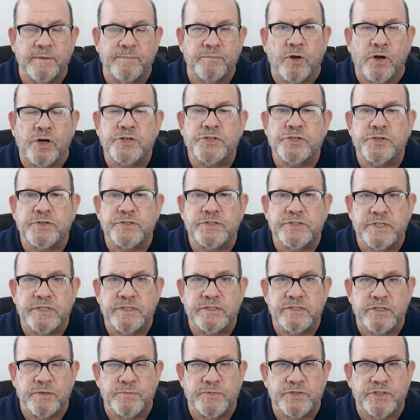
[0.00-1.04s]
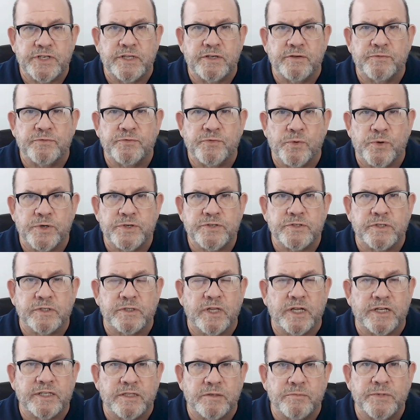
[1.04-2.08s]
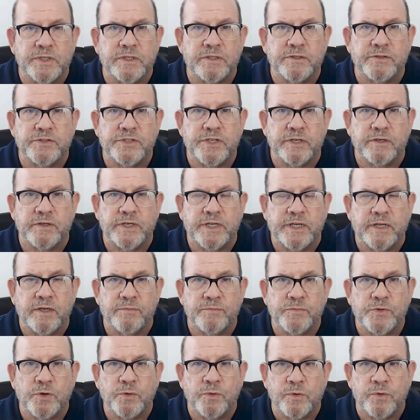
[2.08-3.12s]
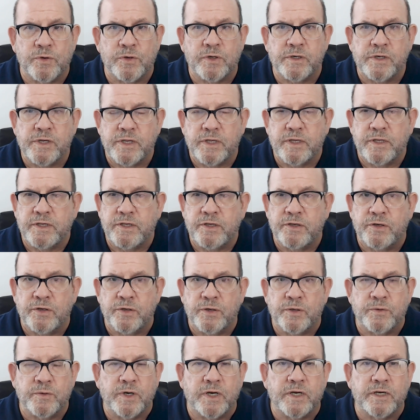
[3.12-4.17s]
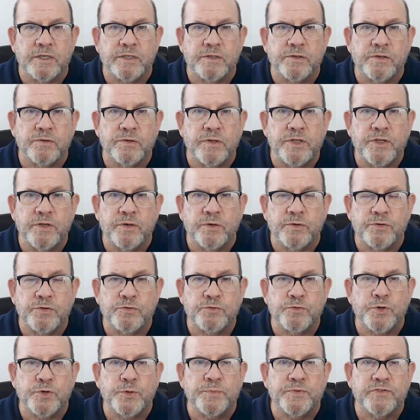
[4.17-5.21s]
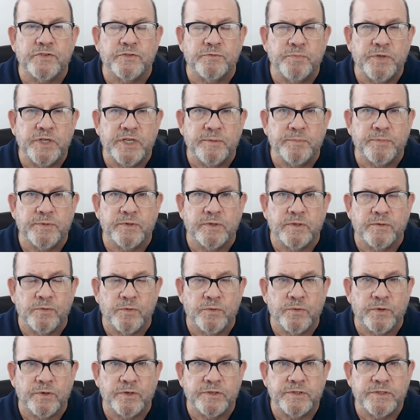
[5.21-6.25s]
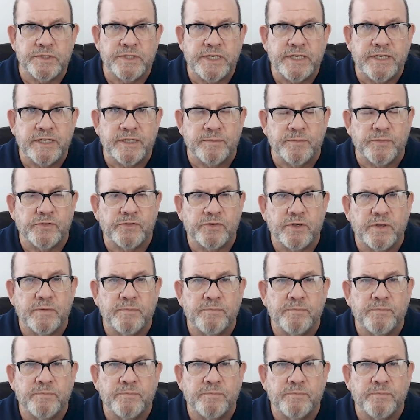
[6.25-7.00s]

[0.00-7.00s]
Larger systems can enforce it, like the military, or you know, uh, you know, groups of people or teams.